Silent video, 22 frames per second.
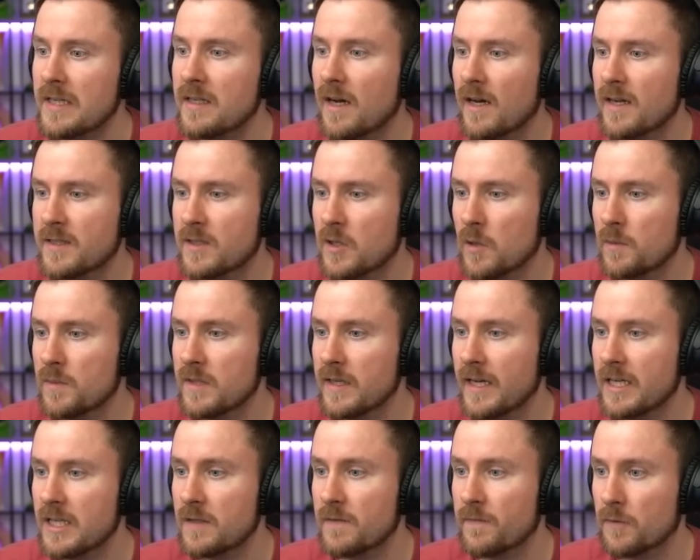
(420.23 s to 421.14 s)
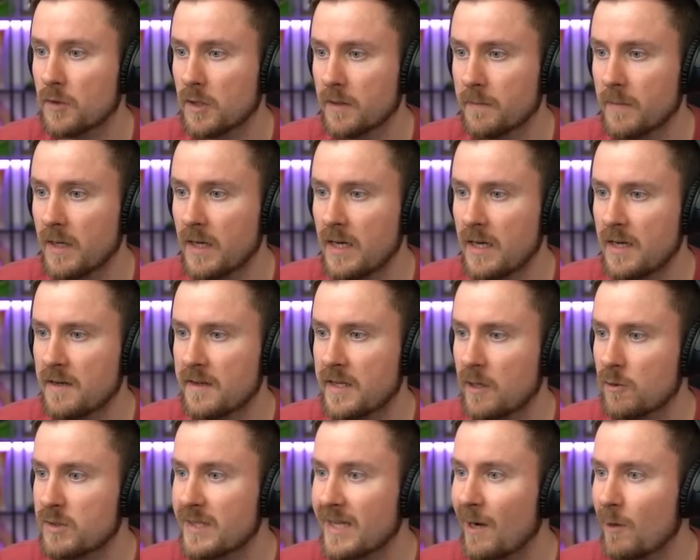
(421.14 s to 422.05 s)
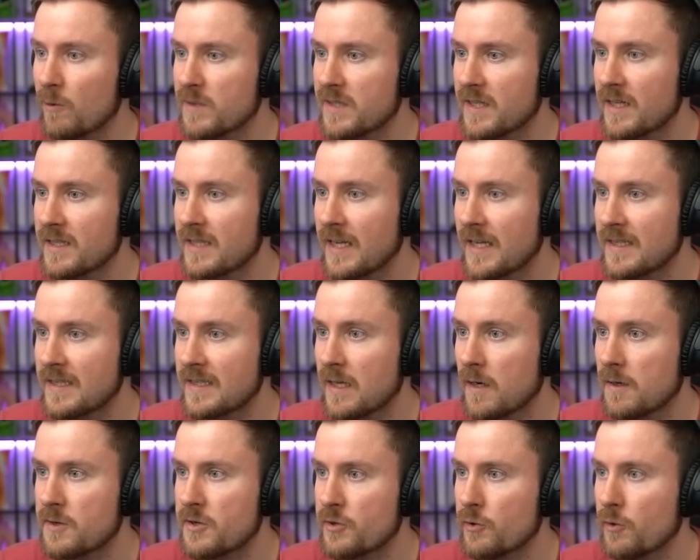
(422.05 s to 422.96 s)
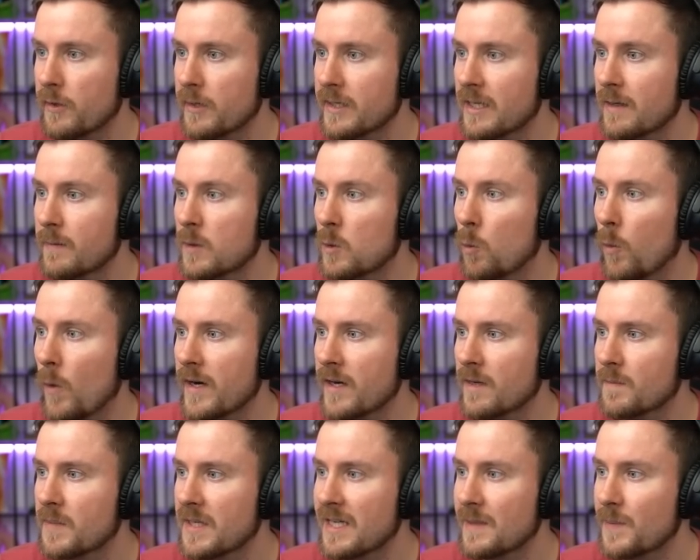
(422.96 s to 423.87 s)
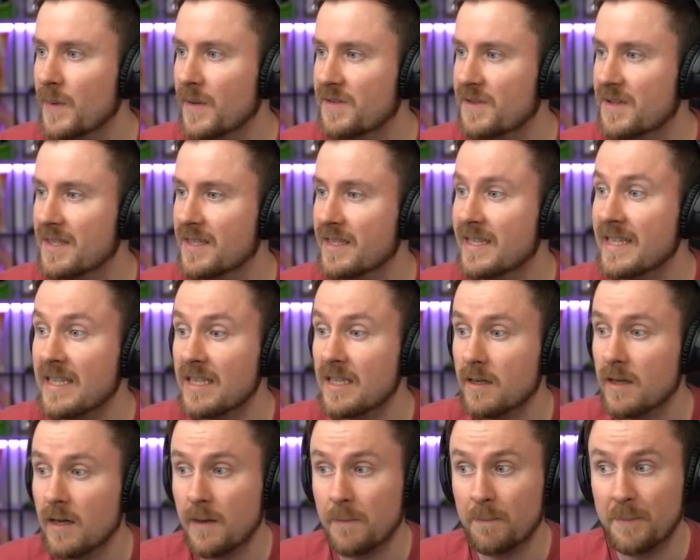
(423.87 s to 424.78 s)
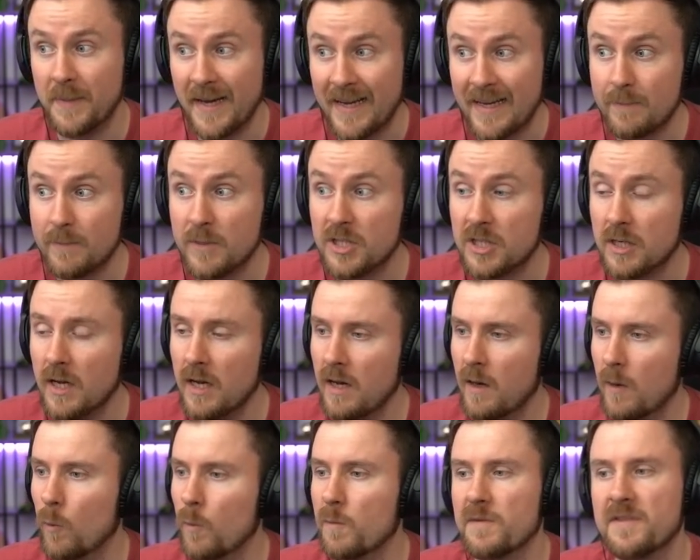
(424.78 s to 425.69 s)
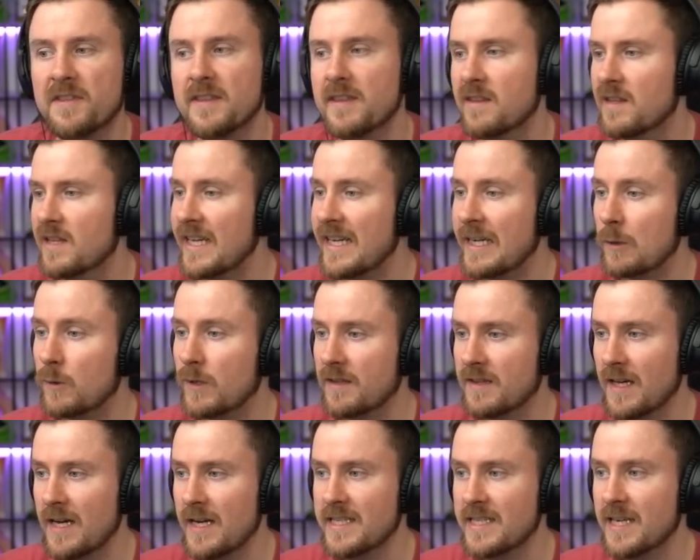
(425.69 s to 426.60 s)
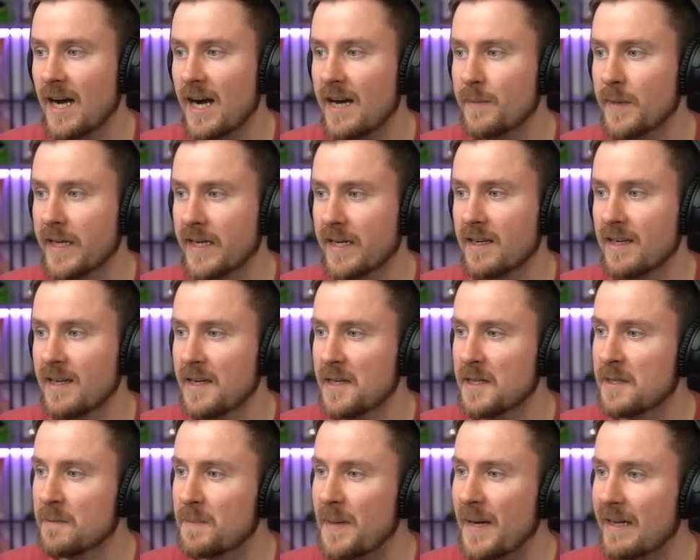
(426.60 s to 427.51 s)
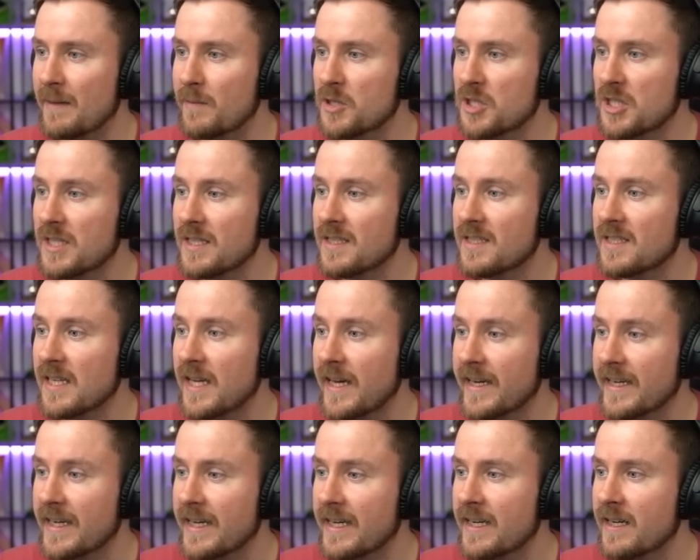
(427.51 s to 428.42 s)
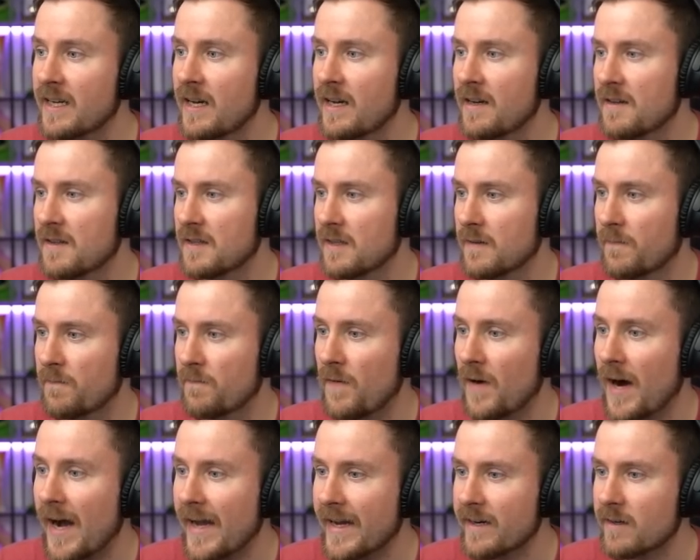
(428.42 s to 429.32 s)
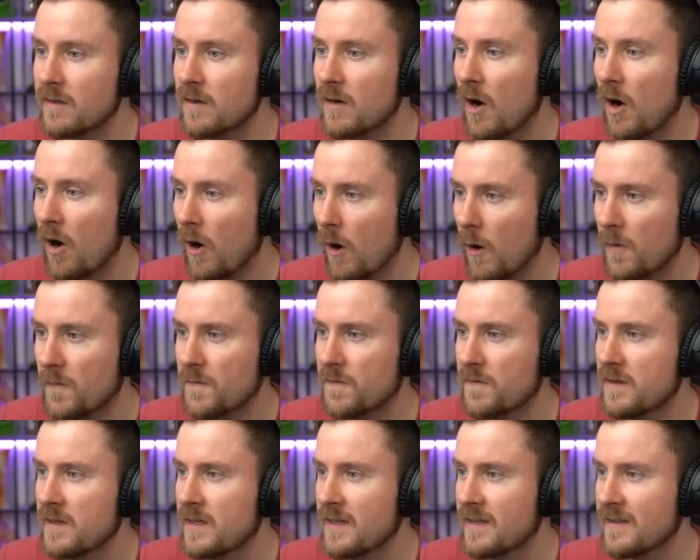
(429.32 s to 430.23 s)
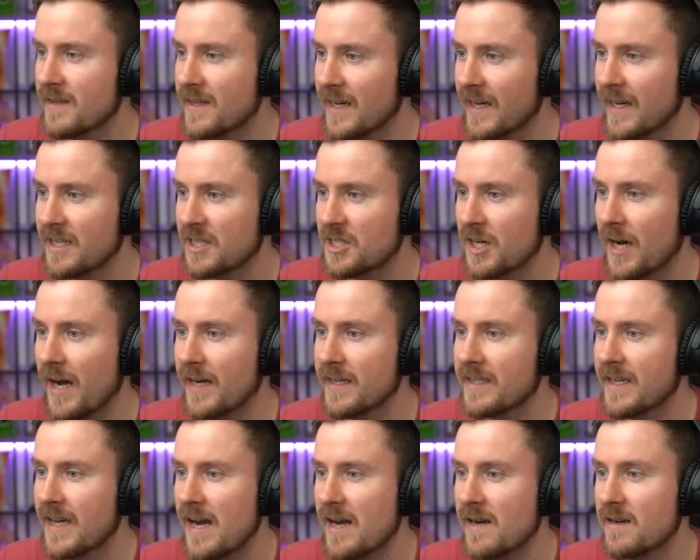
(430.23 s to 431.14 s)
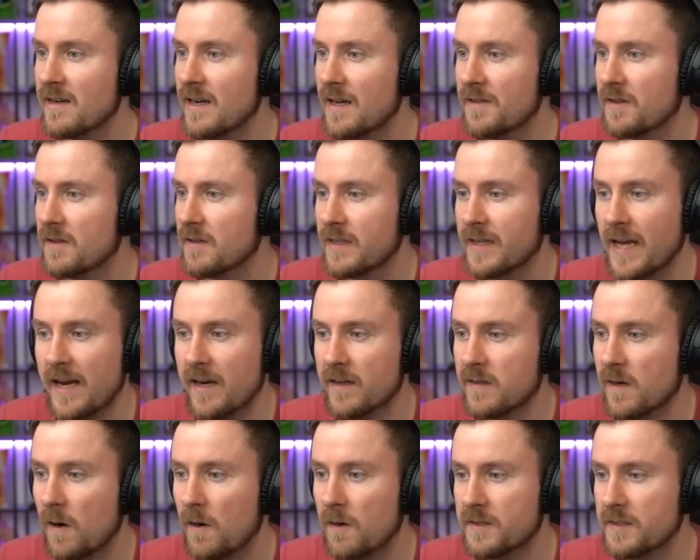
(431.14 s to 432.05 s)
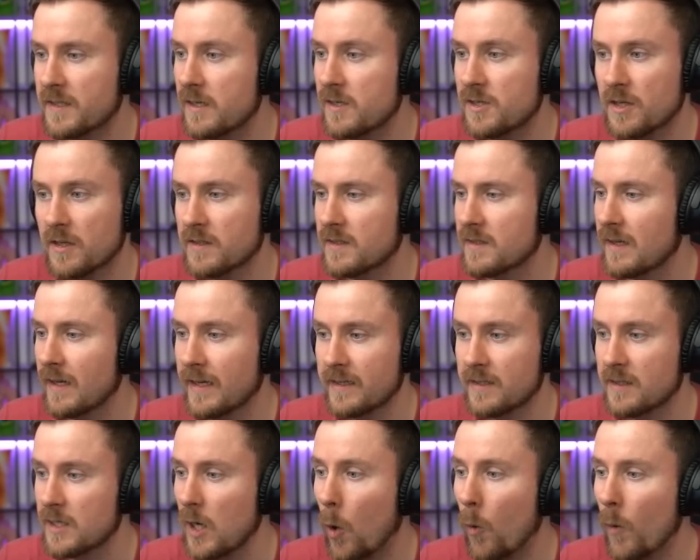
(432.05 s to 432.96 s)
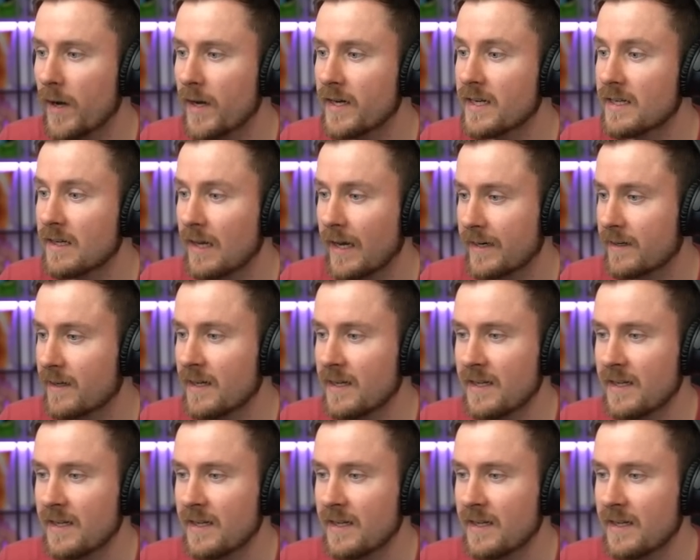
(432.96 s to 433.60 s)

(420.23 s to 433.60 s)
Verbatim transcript: nice combination for him. Those outside tests are trolling him quite a bit, but the battle machine, take a look at that timing. The battle machine taking the fire off that giant cannon, and the cannon cards can just like go in and like,